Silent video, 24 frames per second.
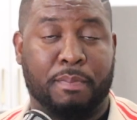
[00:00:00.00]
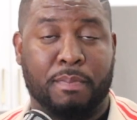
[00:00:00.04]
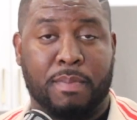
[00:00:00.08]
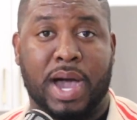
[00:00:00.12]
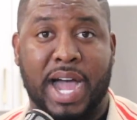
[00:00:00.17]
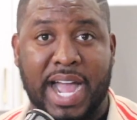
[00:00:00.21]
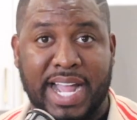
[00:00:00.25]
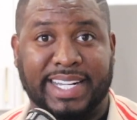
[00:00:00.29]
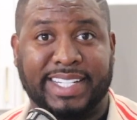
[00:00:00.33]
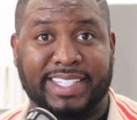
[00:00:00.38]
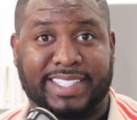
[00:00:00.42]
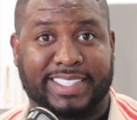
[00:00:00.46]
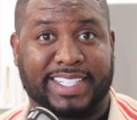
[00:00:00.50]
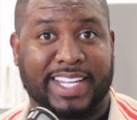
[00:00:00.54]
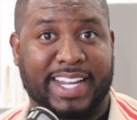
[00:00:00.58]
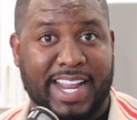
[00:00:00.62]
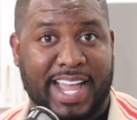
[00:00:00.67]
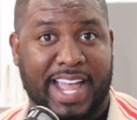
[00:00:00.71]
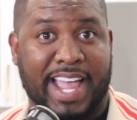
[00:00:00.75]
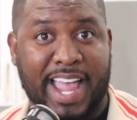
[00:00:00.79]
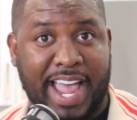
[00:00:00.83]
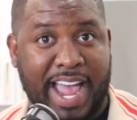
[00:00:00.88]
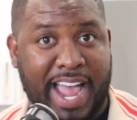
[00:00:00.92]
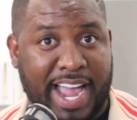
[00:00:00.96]
That
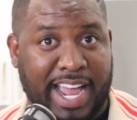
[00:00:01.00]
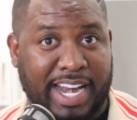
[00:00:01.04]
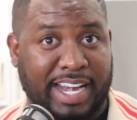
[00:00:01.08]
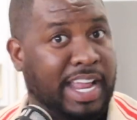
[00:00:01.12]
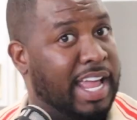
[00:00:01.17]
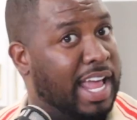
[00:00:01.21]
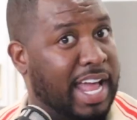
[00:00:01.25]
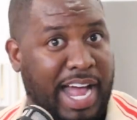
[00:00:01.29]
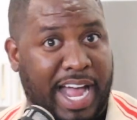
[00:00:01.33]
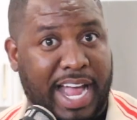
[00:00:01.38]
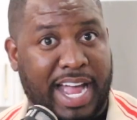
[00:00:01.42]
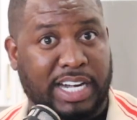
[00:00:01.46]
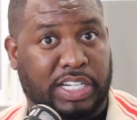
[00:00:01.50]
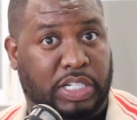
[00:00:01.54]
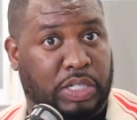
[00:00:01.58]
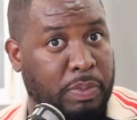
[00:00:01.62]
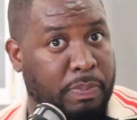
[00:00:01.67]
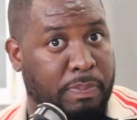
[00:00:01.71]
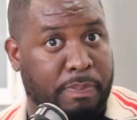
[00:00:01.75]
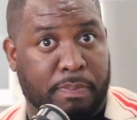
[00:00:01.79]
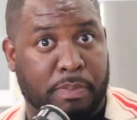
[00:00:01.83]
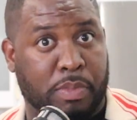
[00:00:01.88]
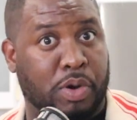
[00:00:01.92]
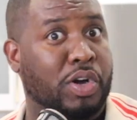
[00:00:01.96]
mindset I had
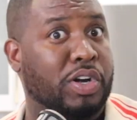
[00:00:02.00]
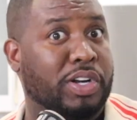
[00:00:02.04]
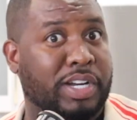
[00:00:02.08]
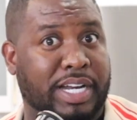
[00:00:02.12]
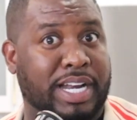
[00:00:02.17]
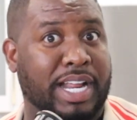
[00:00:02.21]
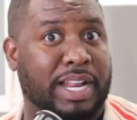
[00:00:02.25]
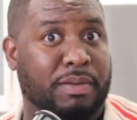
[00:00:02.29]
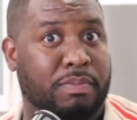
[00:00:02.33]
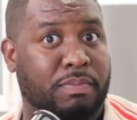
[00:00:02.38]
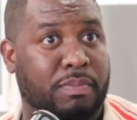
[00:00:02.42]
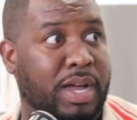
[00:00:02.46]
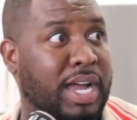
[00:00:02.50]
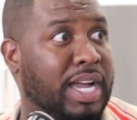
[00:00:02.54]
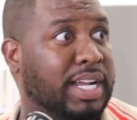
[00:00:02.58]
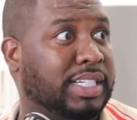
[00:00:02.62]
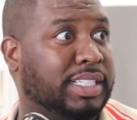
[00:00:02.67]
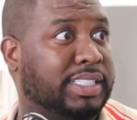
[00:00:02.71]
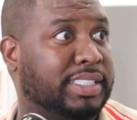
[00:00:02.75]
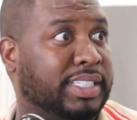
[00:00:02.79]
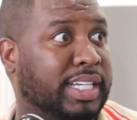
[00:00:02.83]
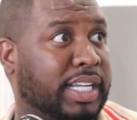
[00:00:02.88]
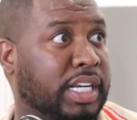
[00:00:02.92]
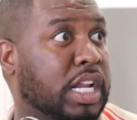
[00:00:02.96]
to murder that
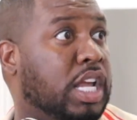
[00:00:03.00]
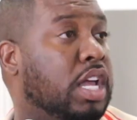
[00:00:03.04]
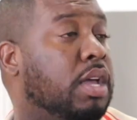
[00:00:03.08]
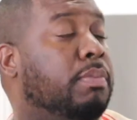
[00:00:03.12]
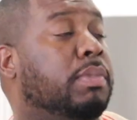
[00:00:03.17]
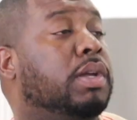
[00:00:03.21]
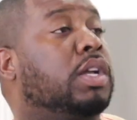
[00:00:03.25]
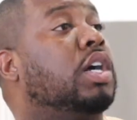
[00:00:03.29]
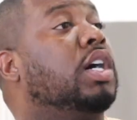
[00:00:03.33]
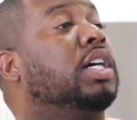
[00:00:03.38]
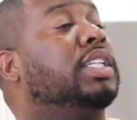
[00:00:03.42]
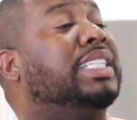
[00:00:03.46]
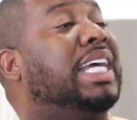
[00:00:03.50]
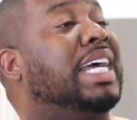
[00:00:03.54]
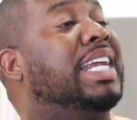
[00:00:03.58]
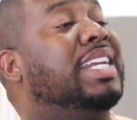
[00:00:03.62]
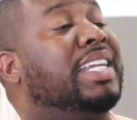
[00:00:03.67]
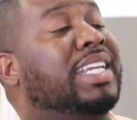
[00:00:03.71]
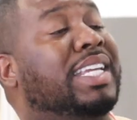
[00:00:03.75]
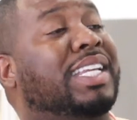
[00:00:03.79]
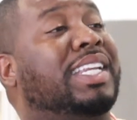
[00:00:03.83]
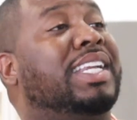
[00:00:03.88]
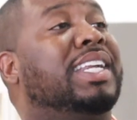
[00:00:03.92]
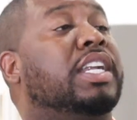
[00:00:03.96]
mindset
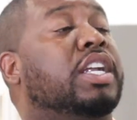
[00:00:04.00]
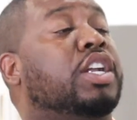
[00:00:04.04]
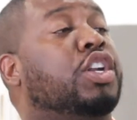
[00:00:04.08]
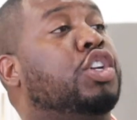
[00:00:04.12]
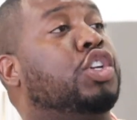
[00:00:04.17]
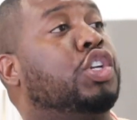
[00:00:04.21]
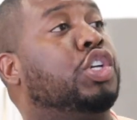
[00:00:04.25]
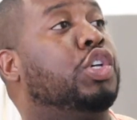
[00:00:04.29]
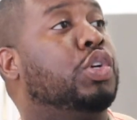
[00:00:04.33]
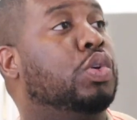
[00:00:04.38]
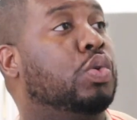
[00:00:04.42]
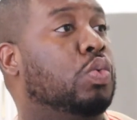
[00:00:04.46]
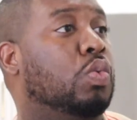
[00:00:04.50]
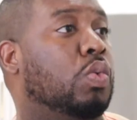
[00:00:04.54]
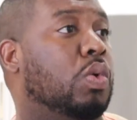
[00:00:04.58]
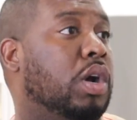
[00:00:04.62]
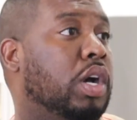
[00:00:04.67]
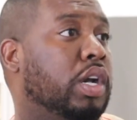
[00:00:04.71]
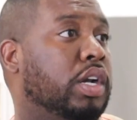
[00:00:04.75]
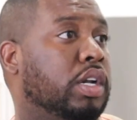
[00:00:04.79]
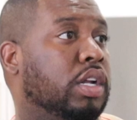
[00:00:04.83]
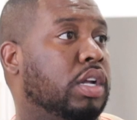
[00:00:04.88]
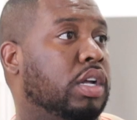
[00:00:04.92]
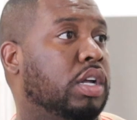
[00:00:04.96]
because I needed a new
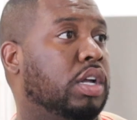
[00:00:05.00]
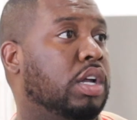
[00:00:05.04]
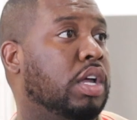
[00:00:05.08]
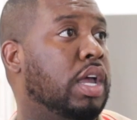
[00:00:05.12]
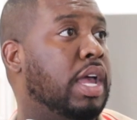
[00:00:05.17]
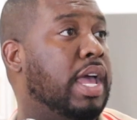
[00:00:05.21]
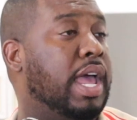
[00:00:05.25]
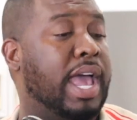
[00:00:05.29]
one.